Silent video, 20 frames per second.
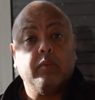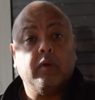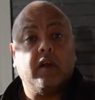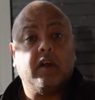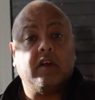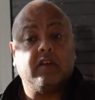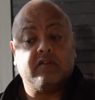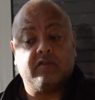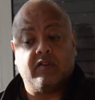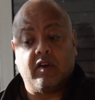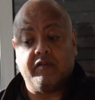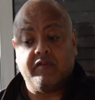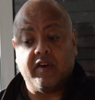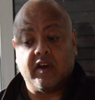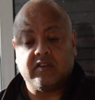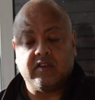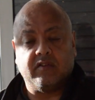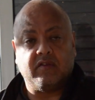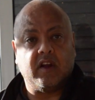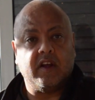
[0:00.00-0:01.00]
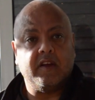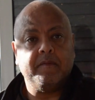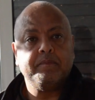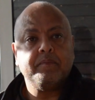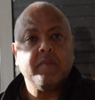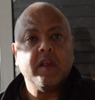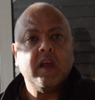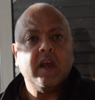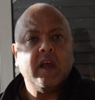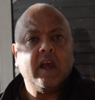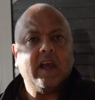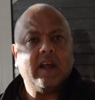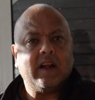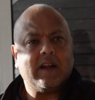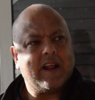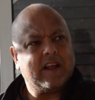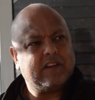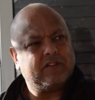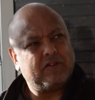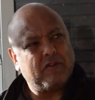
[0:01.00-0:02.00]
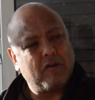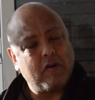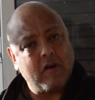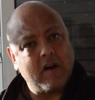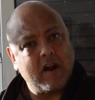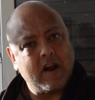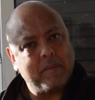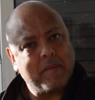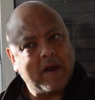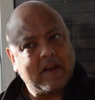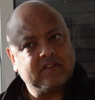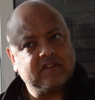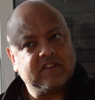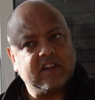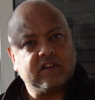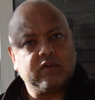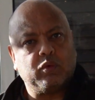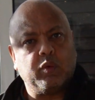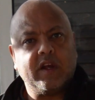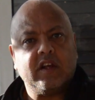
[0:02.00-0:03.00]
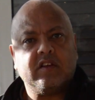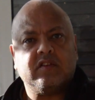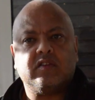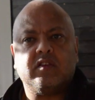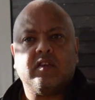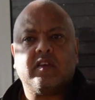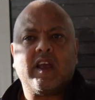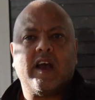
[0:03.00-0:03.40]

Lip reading: effectively. It lasts for around about 6 weeks,